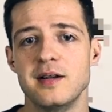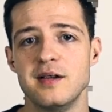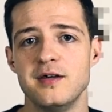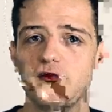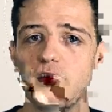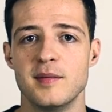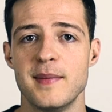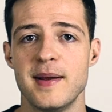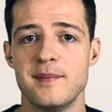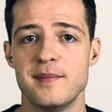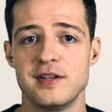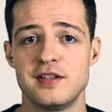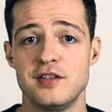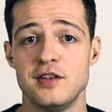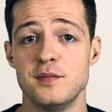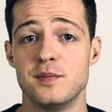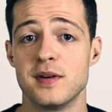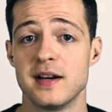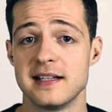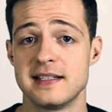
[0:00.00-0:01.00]
Remember
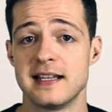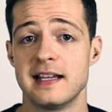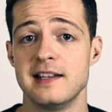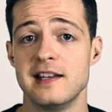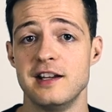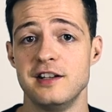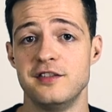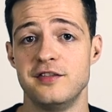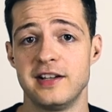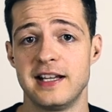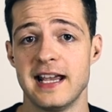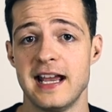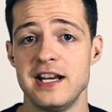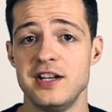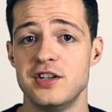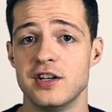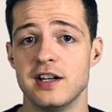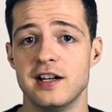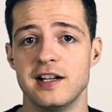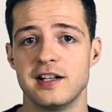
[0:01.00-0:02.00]
to press that
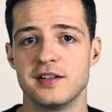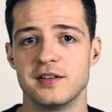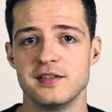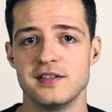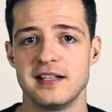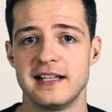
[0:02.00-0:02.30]
notification icon